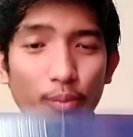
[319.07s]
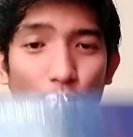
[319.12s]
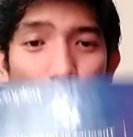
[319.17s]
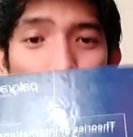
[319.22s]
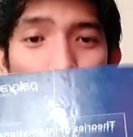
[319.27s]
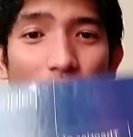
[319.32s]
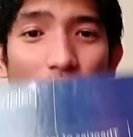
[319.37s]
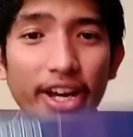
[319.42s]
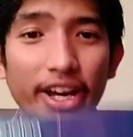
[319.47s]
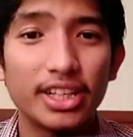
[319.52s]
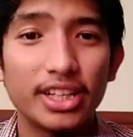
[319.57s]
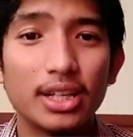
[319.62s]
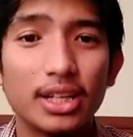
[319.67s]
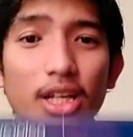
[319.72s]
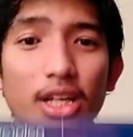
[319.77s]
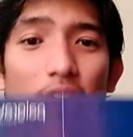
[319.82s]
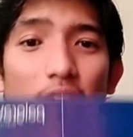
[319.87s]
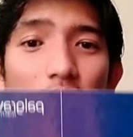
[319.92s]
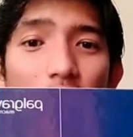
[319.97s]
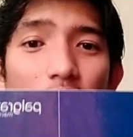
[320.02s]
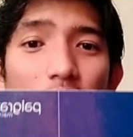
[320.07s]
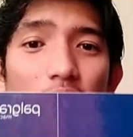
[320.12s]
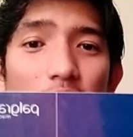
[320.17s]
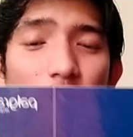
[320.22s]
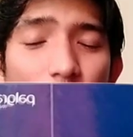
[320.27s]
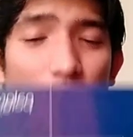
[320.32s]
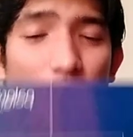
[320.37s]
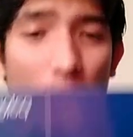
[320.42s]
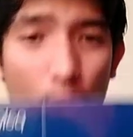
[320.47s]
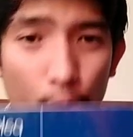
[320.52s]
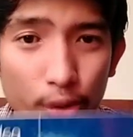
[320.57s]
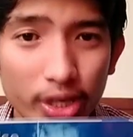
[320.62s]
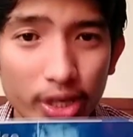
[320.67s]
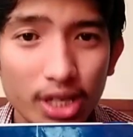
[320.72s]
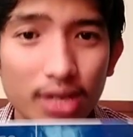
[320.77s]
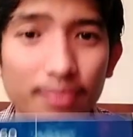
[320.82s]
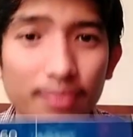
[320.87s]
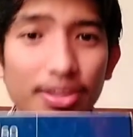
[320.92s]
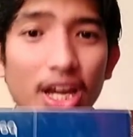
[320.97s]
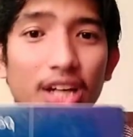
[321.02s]
provides a
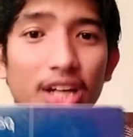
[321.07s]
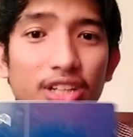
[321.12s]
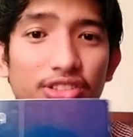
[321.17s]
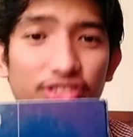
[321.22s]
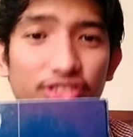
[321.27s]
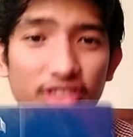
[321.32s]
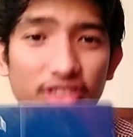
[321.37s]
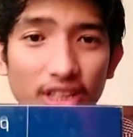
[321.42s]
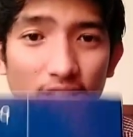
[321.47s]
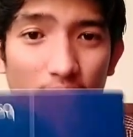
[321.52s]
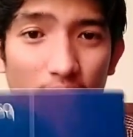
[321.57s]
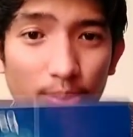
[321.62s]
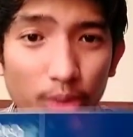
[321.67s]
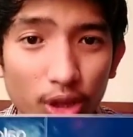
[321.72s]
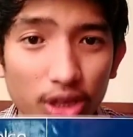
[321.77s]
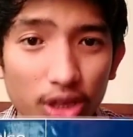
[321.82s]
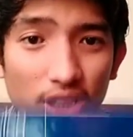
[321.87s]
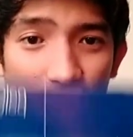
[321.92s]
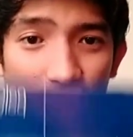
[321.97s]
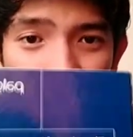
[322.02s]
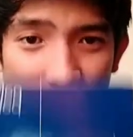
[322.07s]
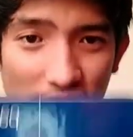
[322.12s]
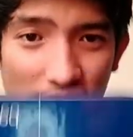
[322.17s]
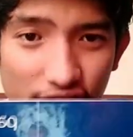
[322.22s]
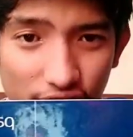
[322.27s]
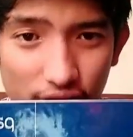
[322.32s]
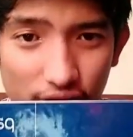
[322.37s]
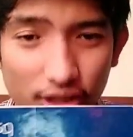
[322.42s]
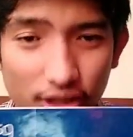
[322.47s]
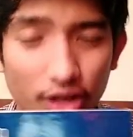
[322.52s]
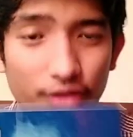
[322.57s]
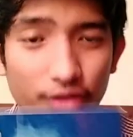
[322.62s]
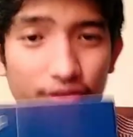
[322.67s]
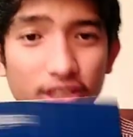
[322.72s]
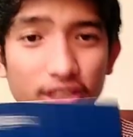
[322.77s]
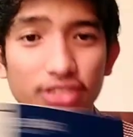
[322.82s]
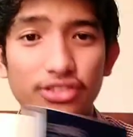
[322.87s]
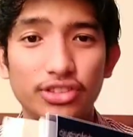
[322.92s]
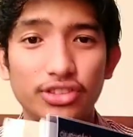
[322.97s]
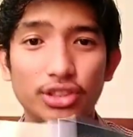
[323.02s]
very understandable discussion of
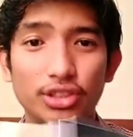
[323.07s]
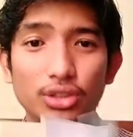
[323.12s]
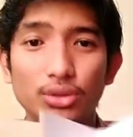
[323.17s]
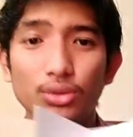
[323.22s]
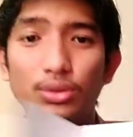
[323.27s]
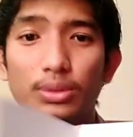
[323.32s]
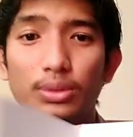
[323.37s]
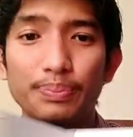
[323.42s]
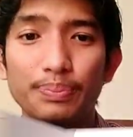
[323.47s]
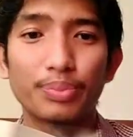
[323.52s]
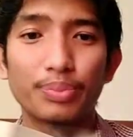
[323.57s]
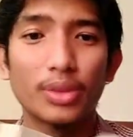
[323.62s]
these two